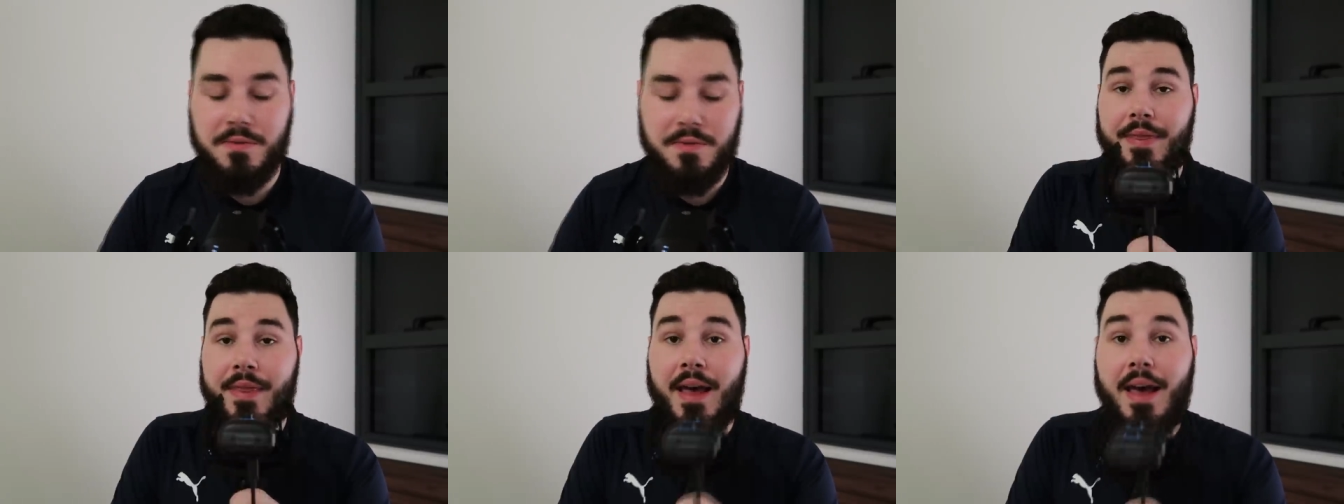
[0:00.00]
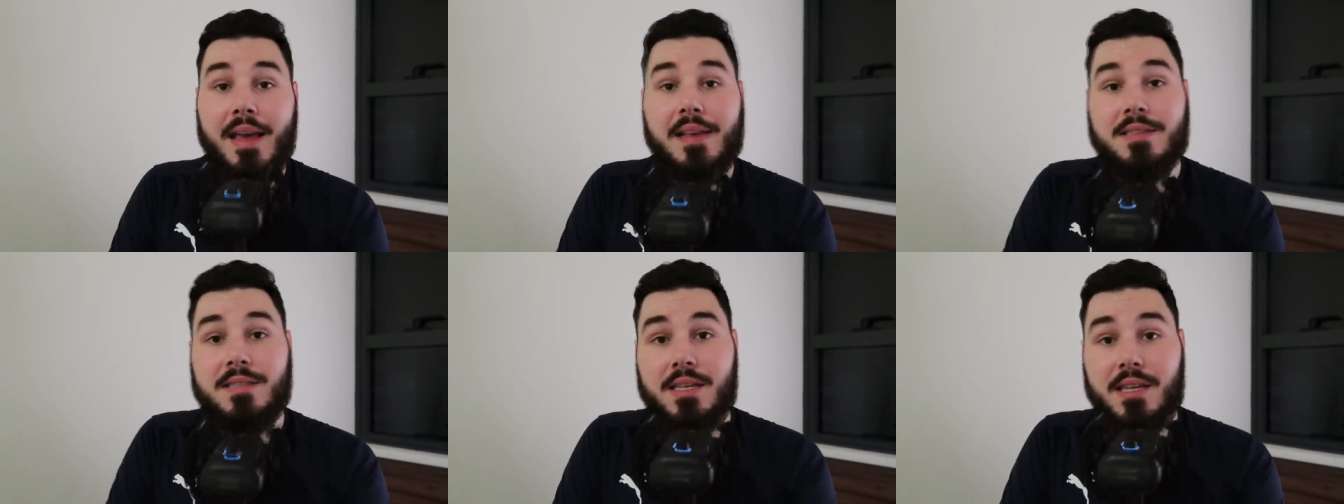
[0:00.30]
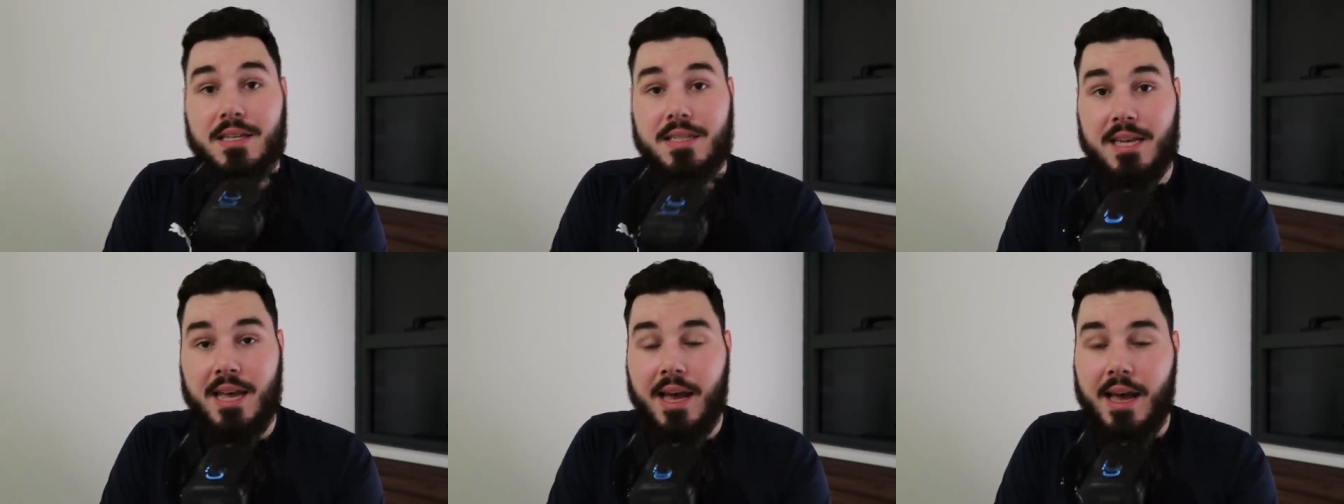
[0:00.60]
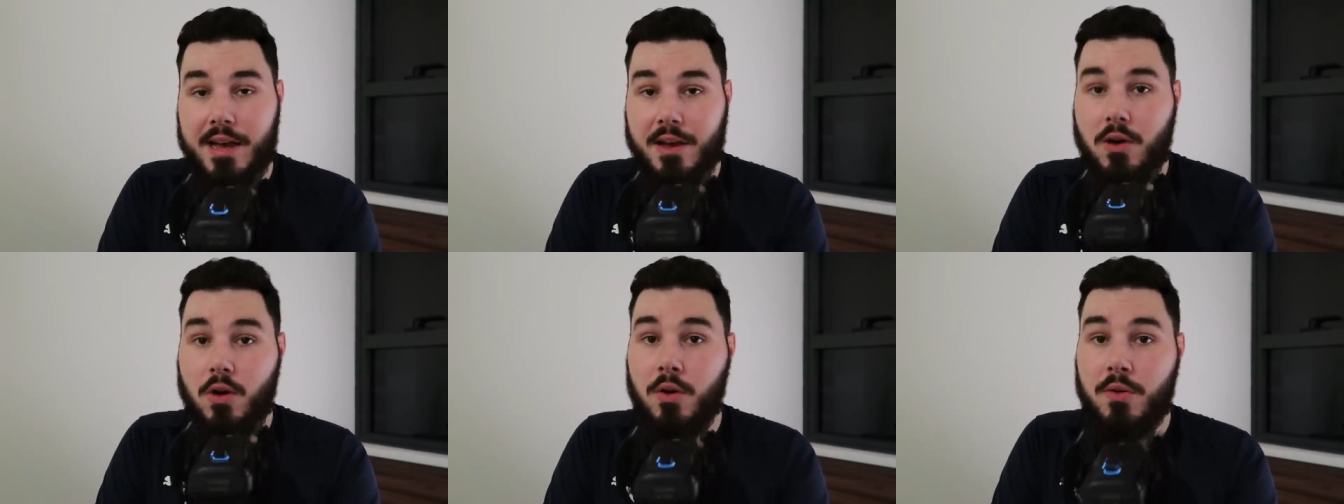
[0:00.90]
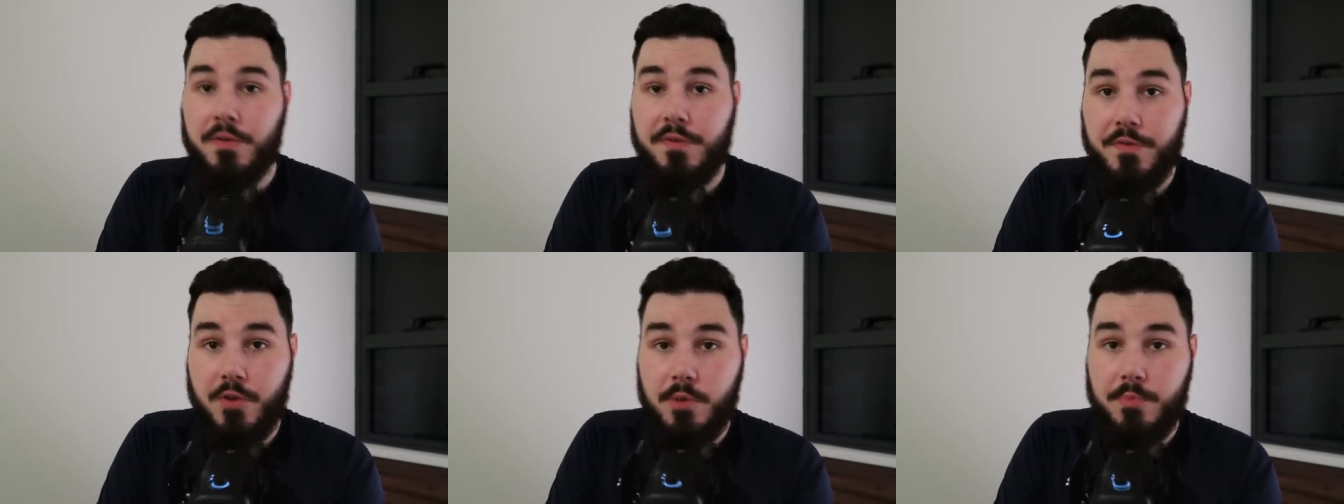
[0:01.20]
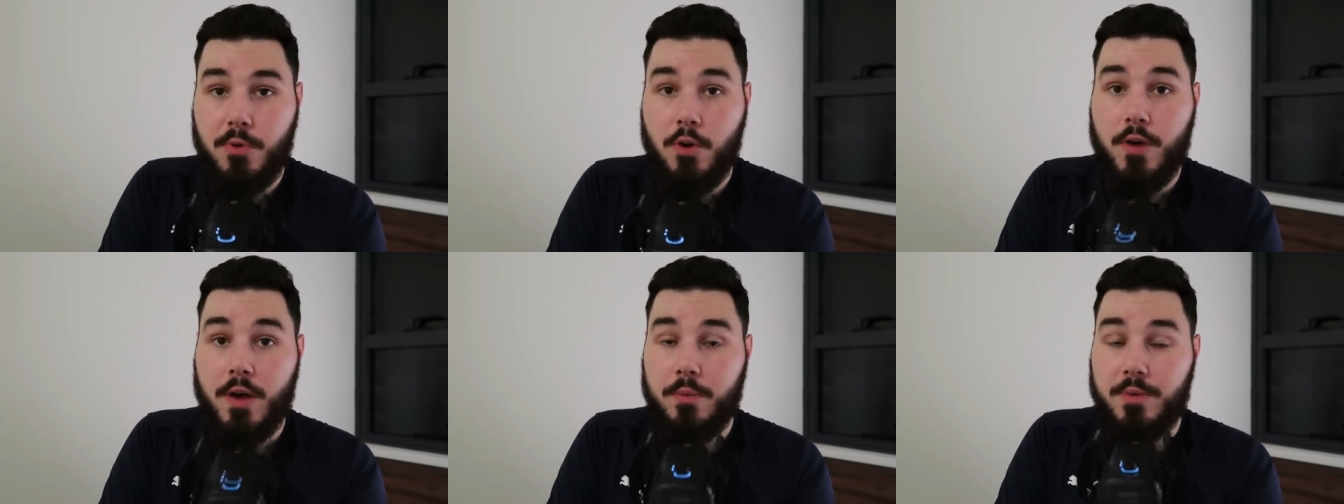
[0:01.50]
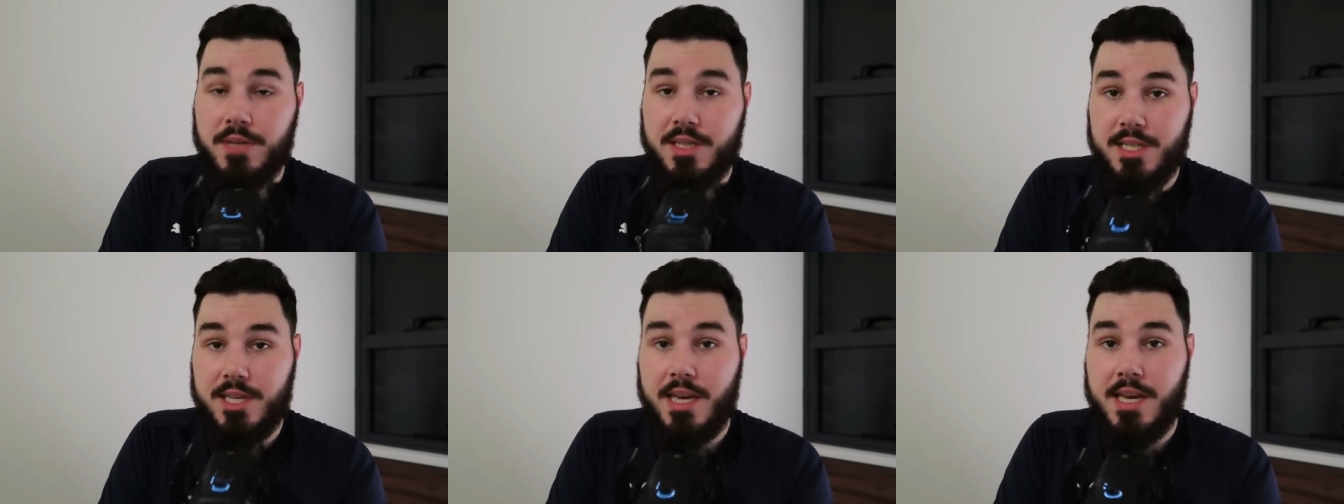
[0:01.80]
And that is the attack on football that
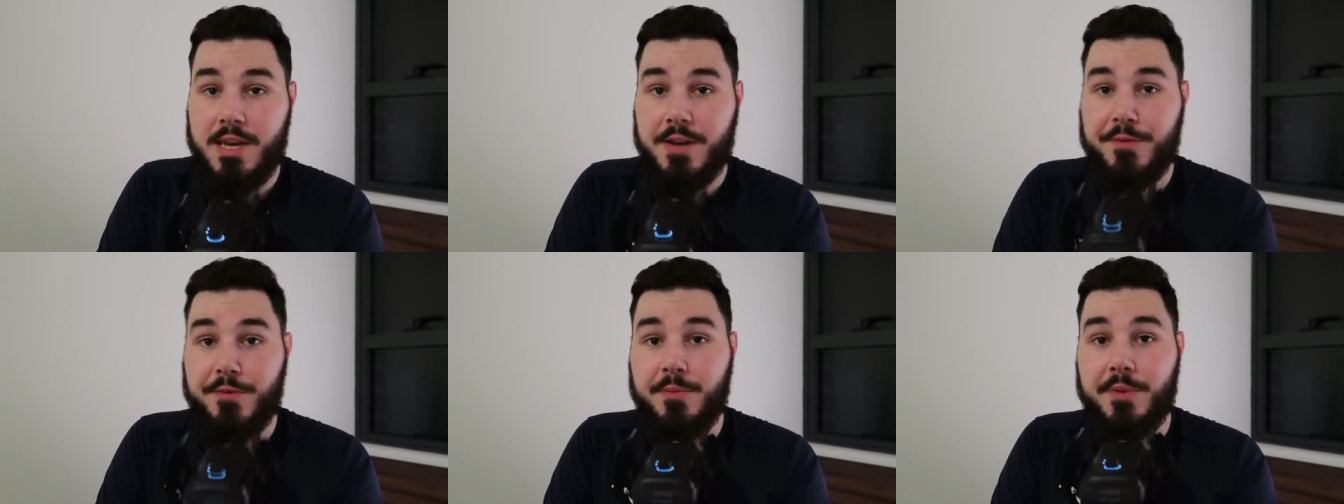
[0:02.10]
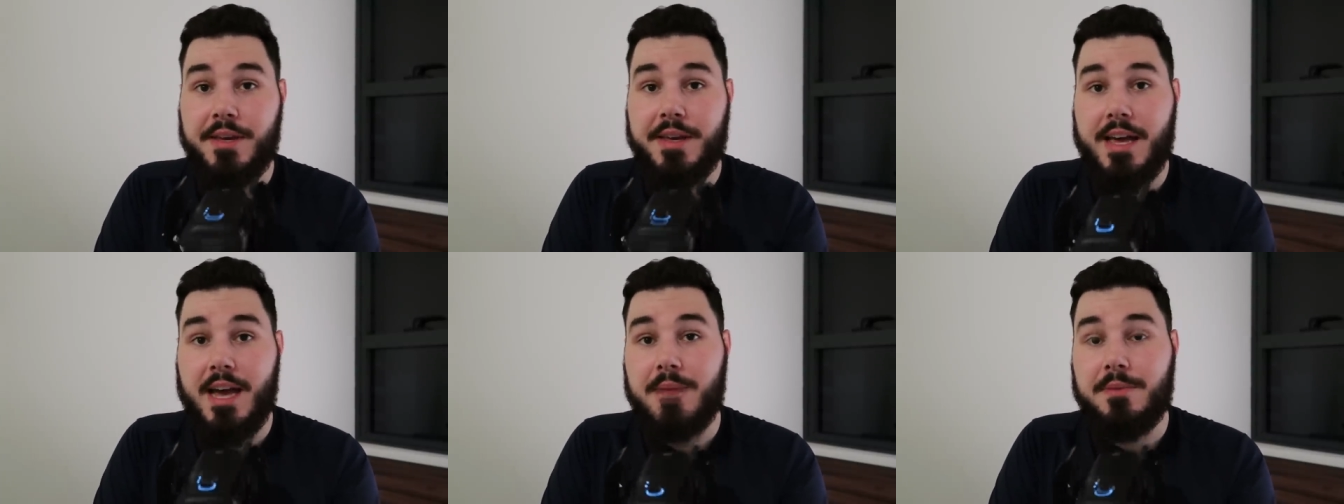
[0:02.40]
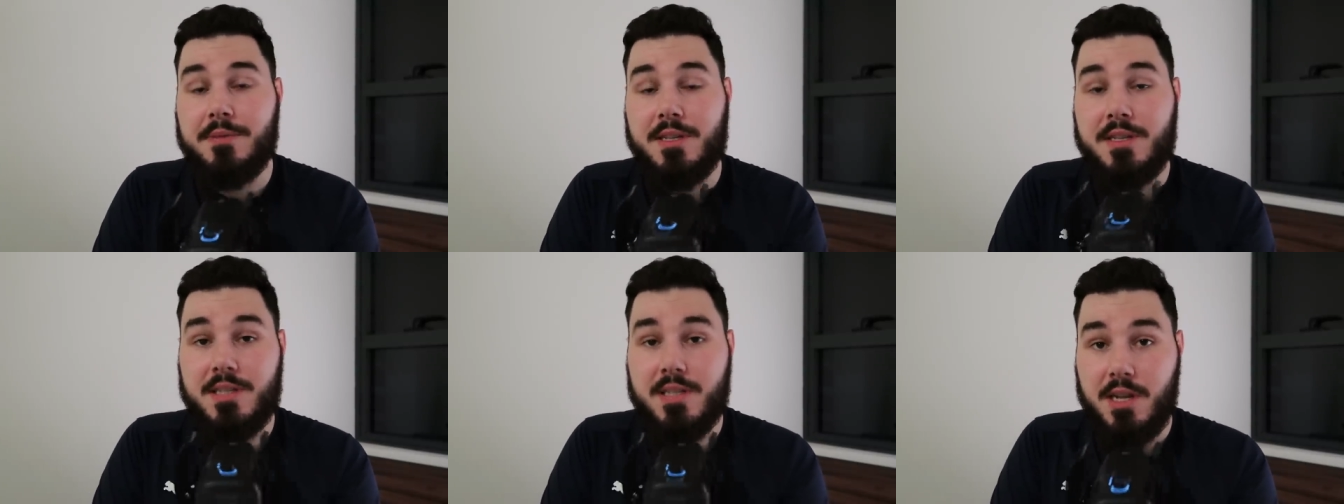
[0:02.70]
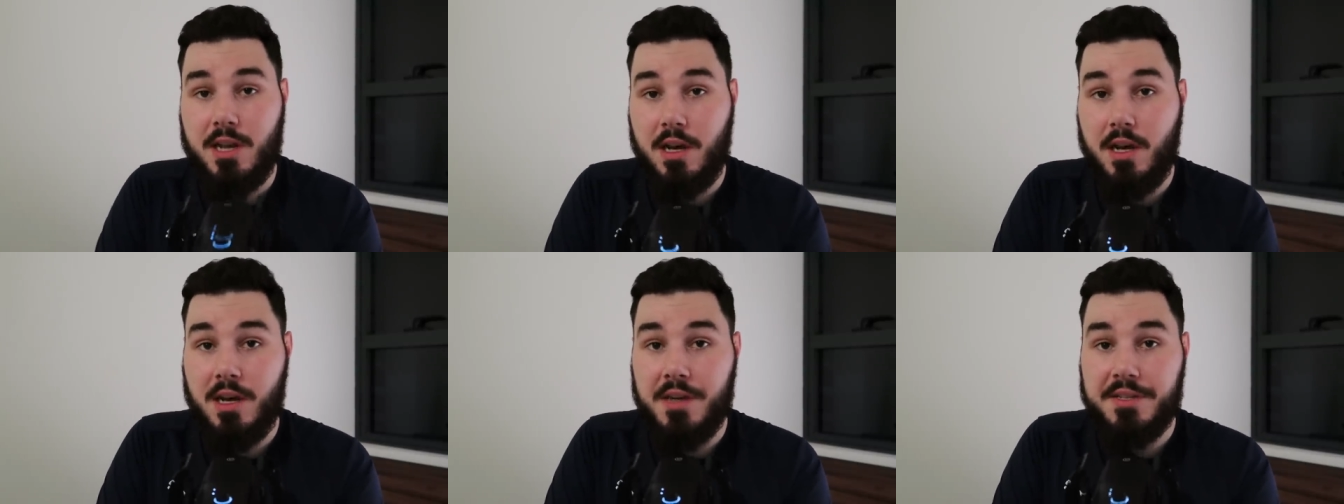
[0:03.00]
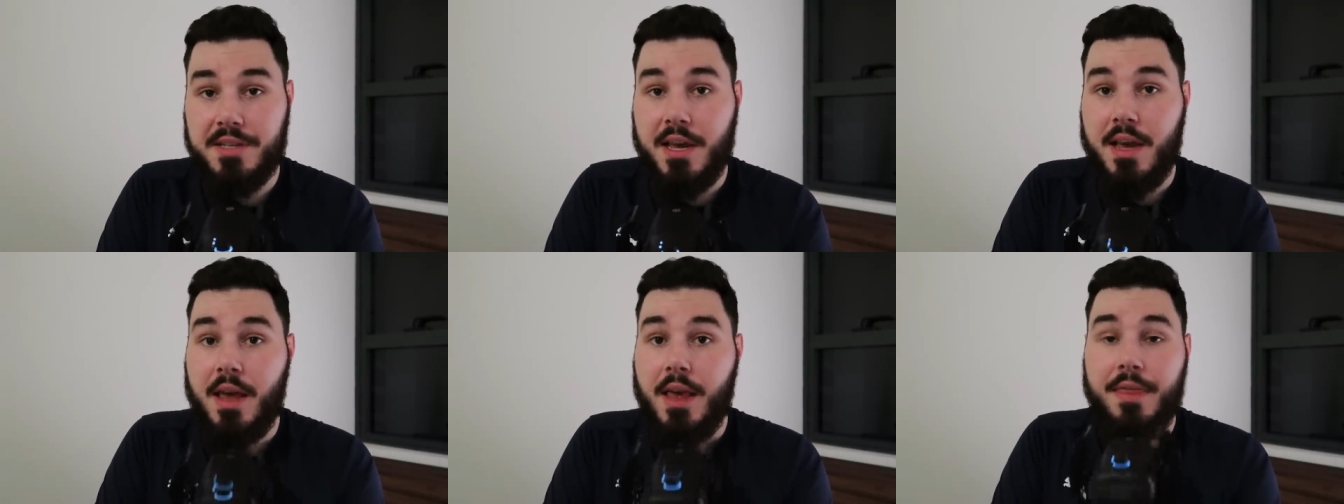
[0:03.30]
we're seeing from the capitalist class.